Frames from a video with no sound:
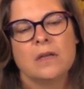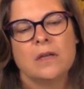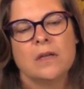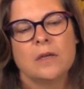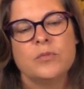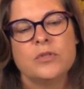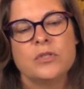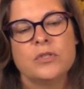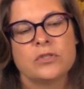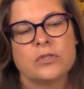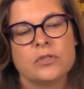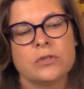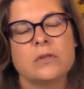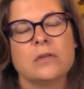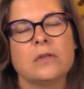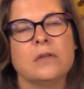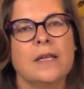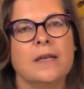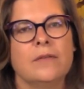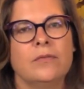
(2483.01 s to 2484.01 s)

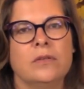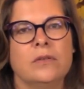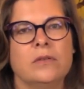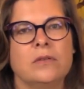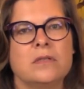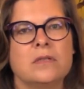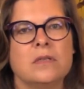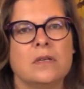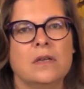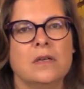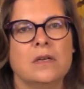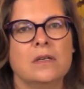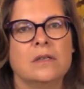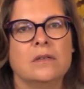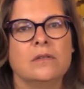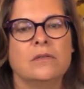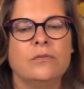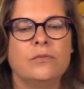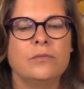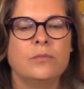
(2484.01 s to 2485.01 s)
absurd levels
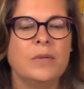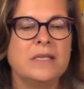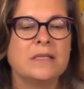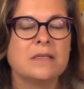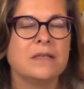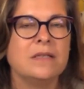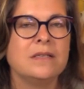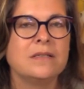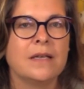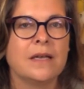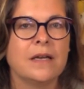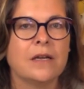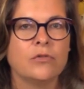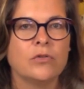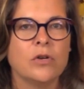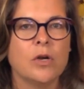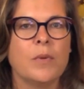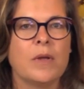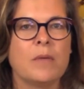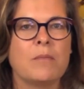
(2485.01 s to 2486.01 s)
of basically
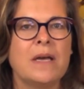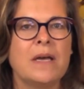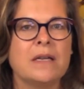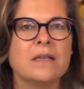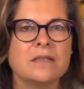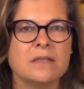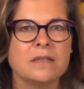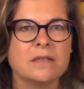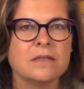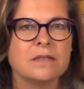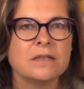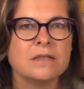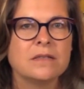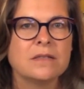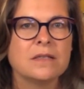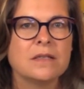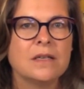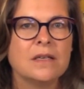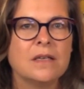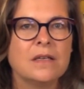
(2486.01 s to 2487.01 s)
psychotropic medicines,